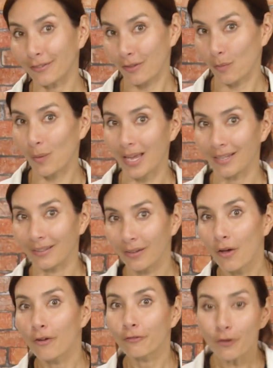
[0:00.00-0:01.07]
of the way.
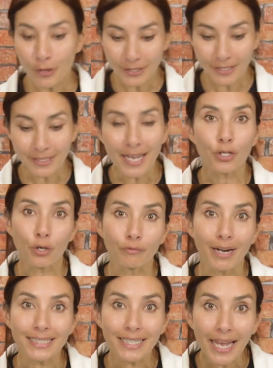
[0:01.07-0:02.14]
First, take your
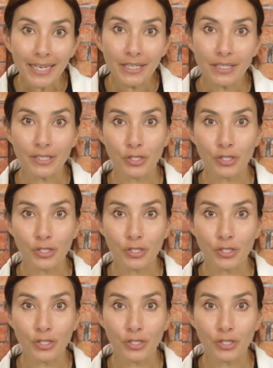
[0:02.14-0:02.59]
rectangular